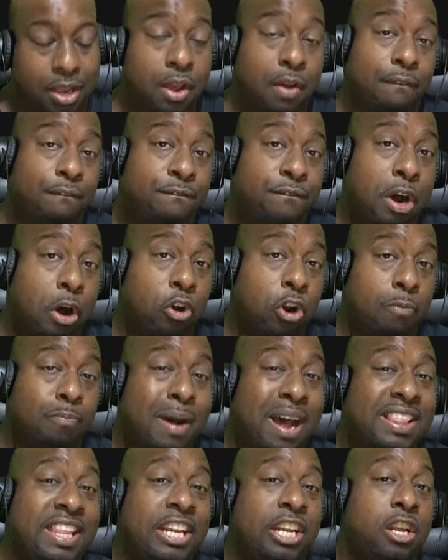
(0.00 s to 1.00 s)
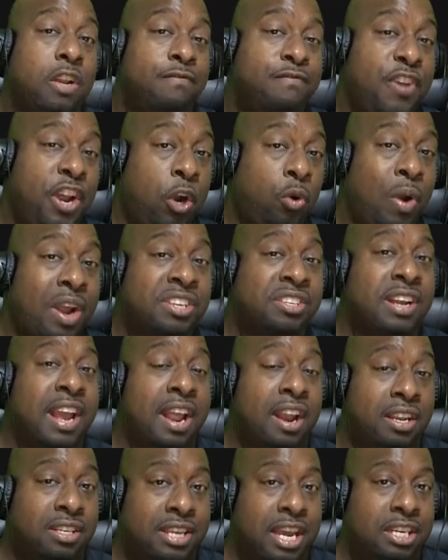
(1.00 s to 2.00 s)
followed by the configuration
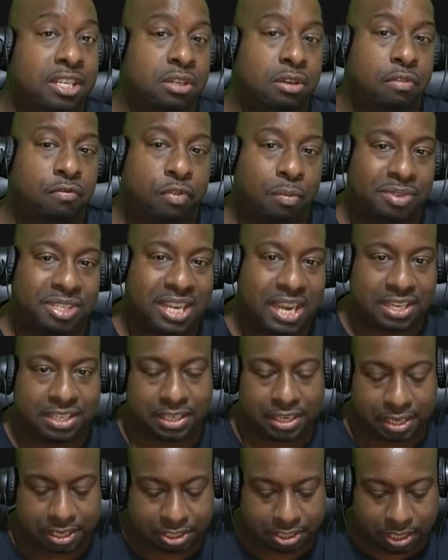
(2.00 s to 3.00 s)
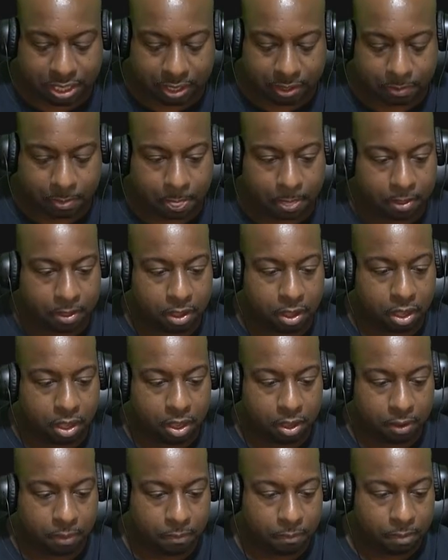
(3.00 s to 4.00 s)
annotation from TestNG.
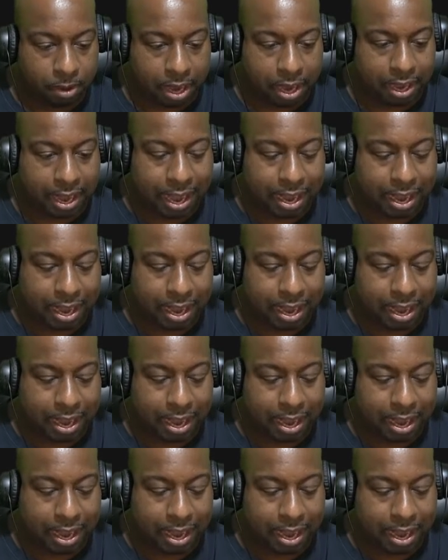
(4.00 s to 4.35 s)
And the